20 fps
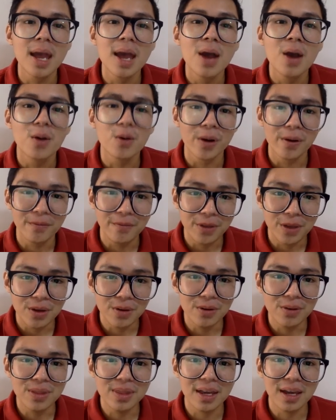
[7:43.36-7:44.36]

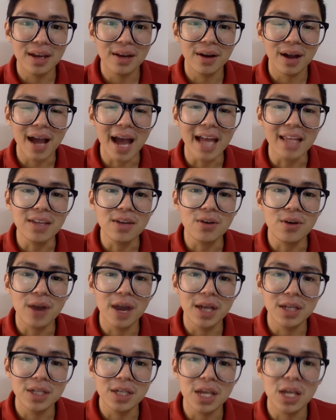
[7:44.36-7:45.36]
Review the
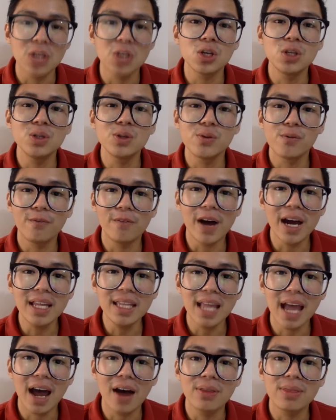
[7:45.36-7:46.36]
categorization to
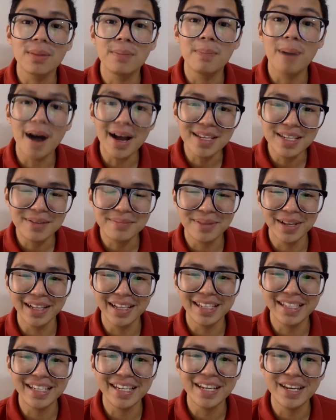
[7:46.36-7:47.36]
find out the
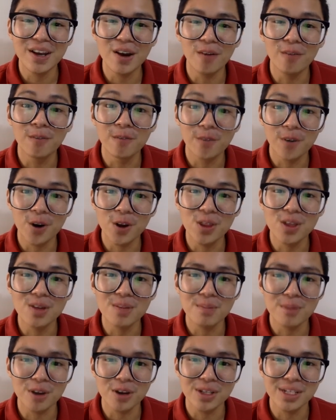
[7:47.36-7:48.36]
possibility of
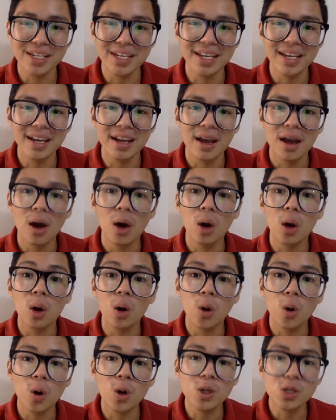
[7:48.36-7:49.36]
further merging
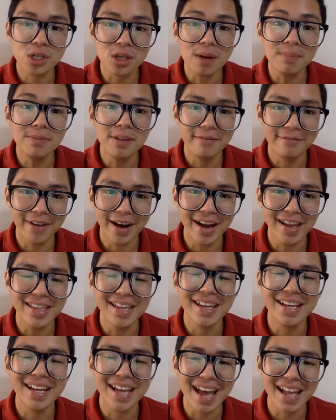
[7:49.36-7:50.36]
or
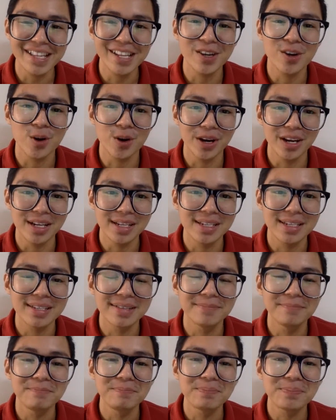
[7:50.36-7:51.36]
subdividing
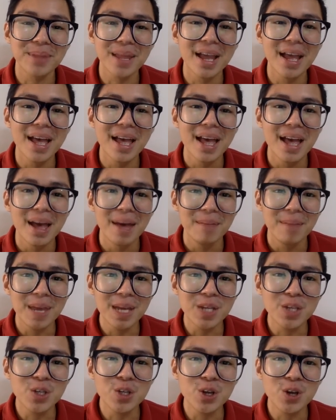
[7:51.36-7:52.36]
categories.
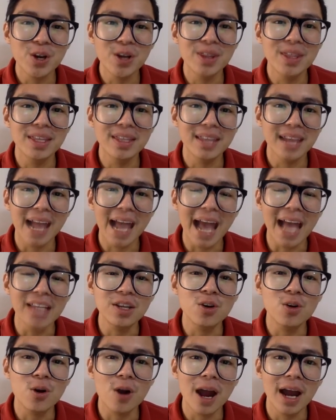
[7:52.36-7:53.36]
Make sure that the
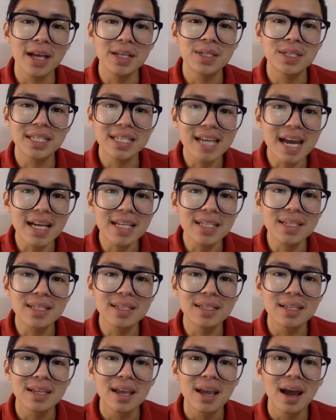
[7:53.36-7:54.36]
categorized
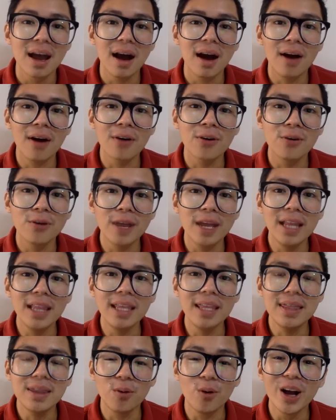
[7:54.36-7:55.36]
texts are
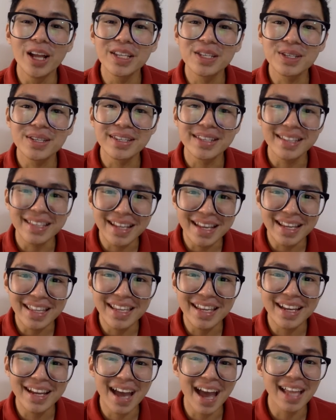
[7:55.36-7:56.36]
really the ones
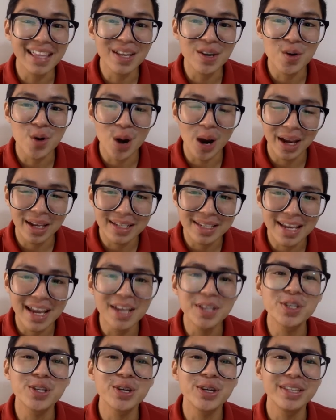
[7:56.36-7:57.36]
needing
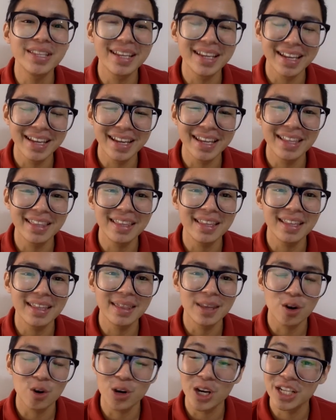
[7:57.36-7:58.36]
categorization in
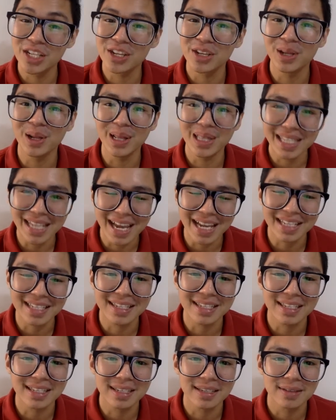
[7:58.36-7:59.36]
the original
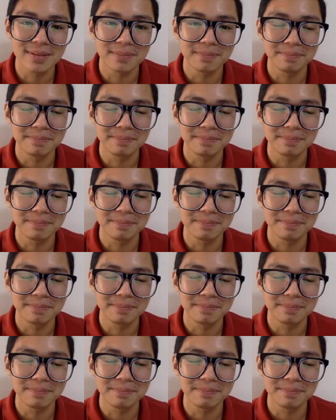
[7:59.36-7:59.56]
texts.